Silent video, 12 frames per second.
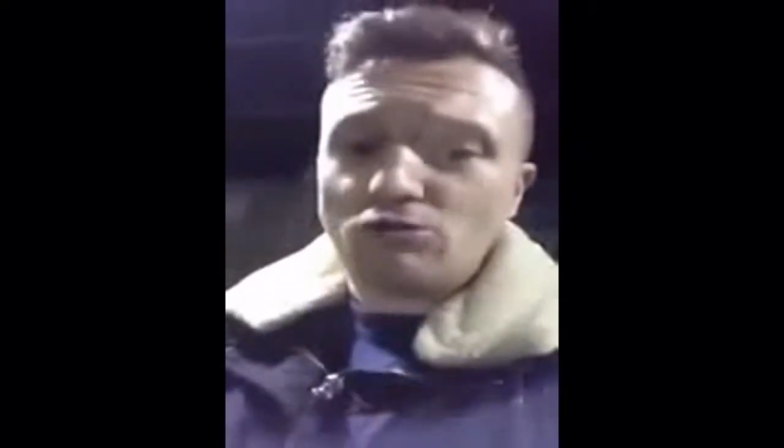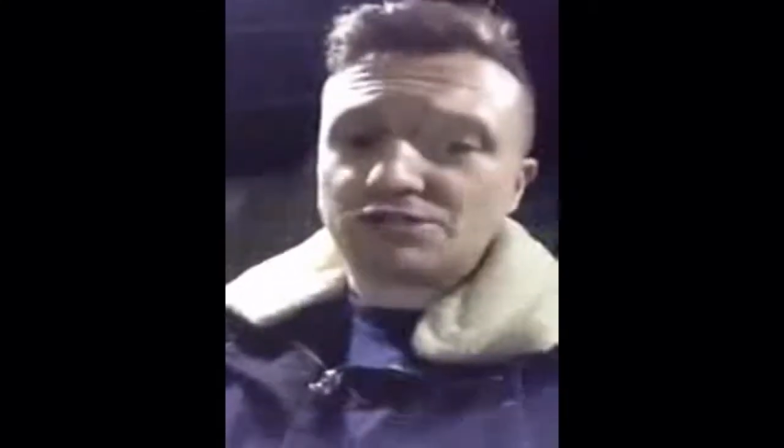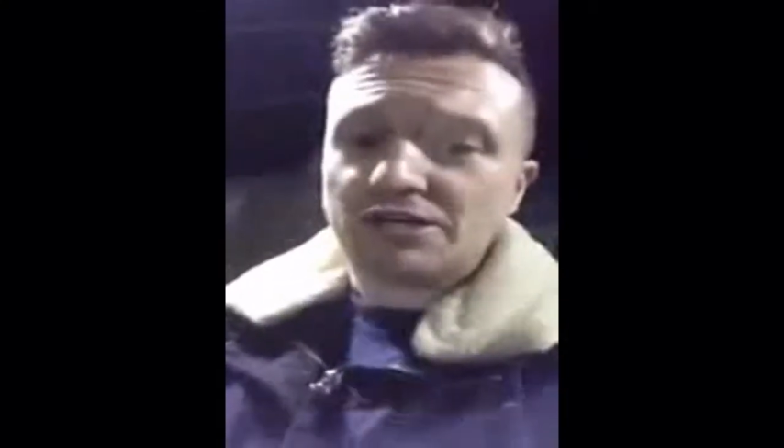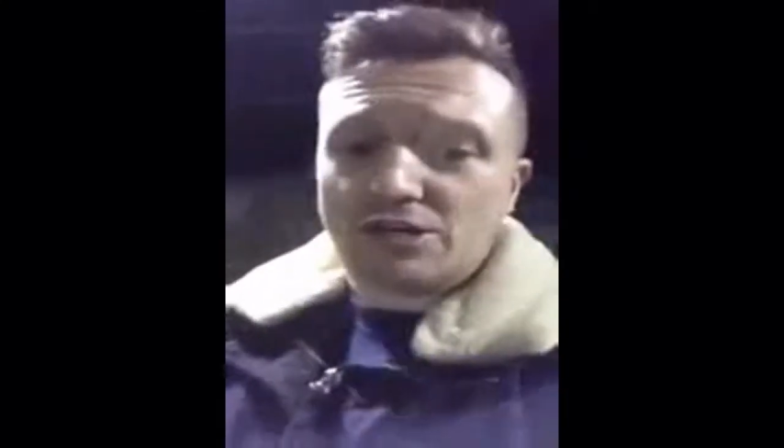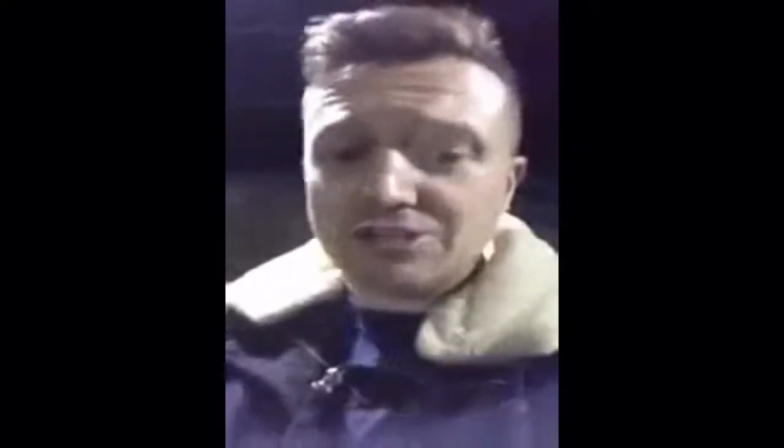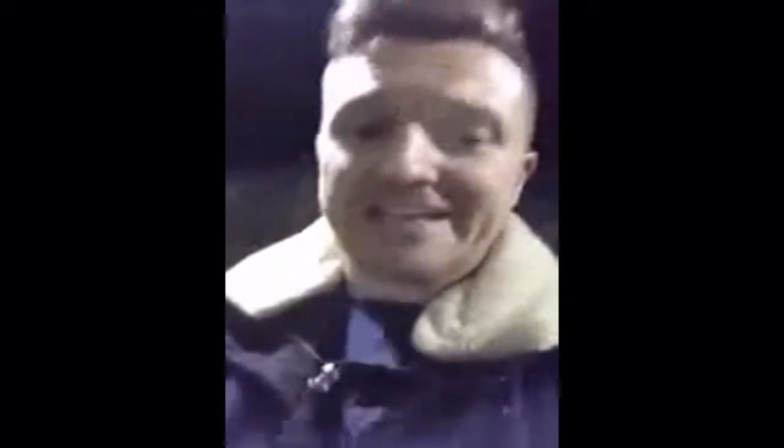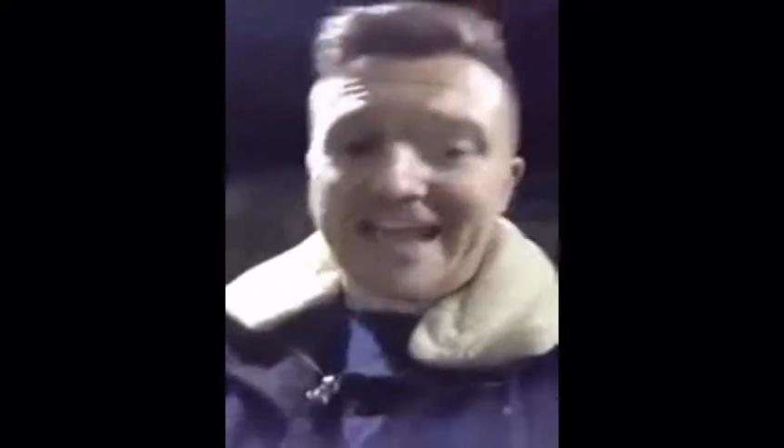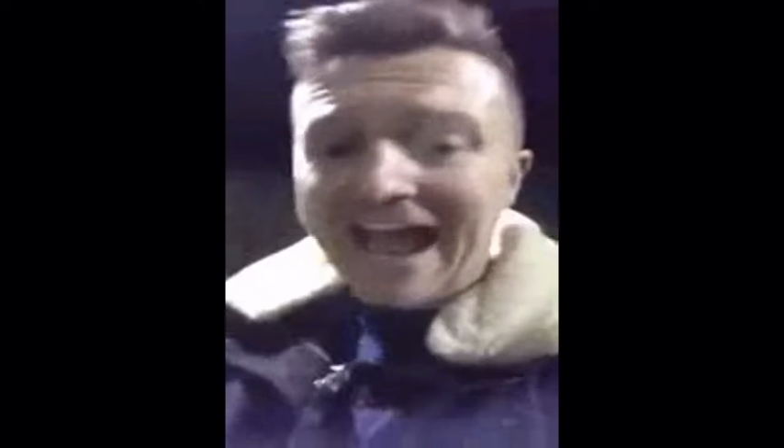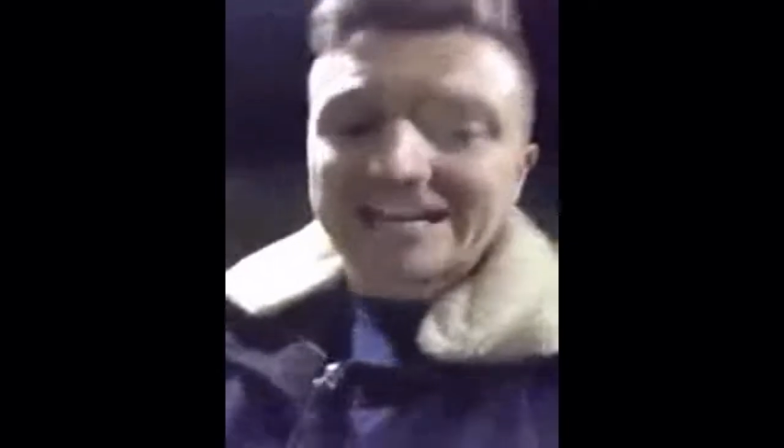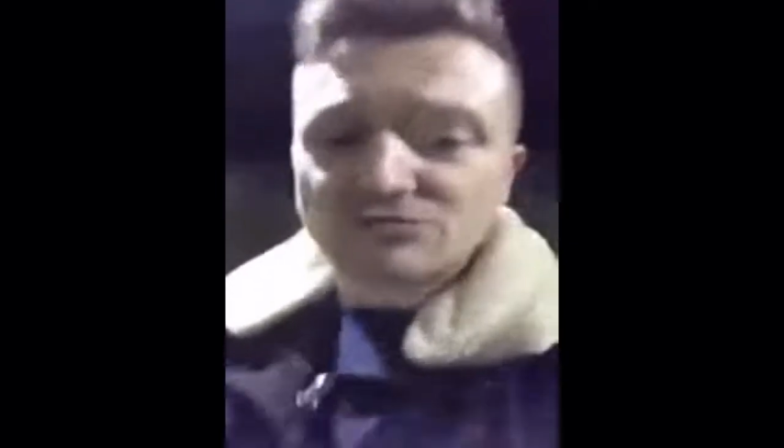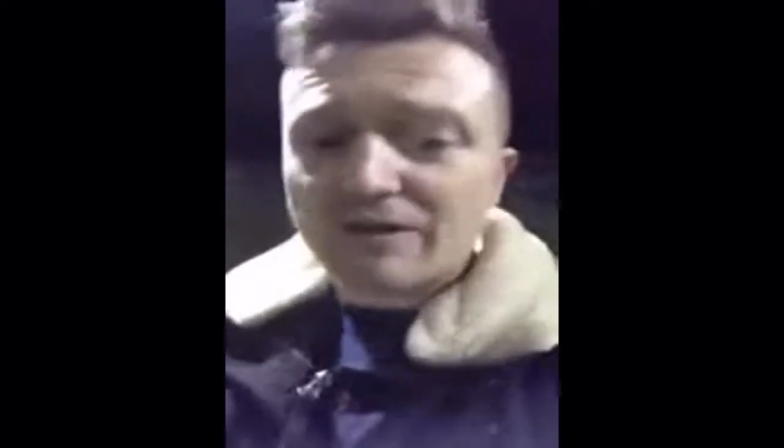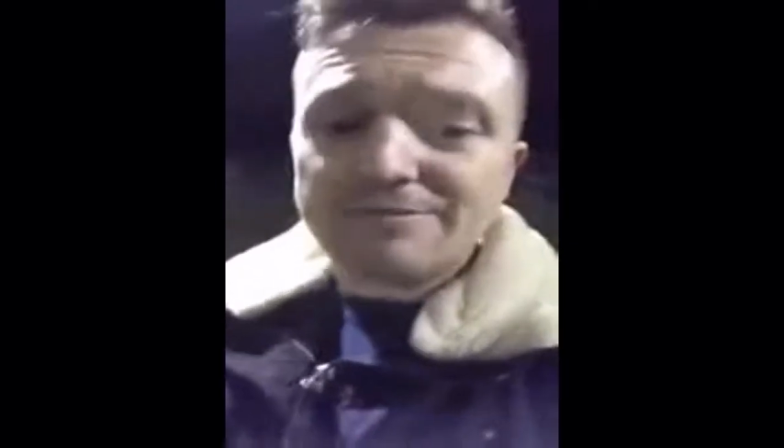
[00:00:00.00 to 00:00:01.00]
because he has
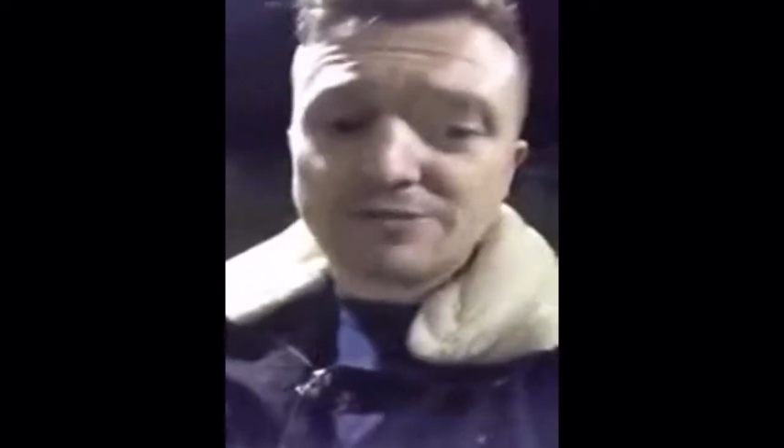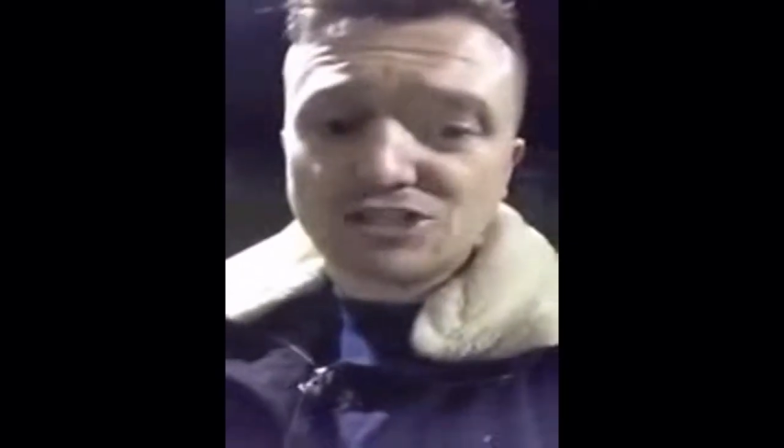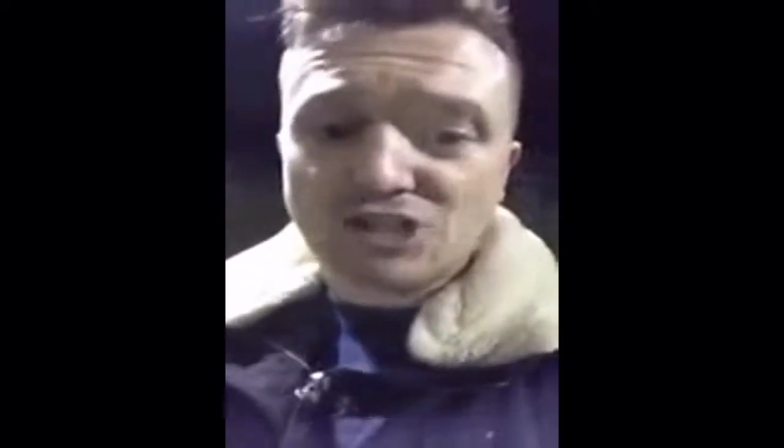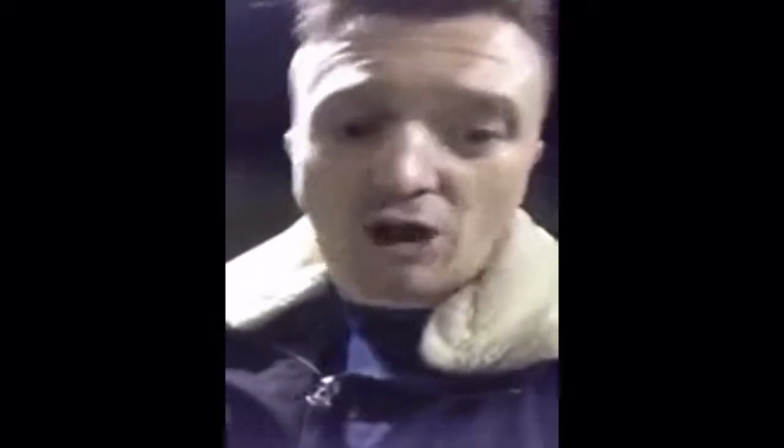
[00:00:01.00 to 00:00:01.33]
raped a child,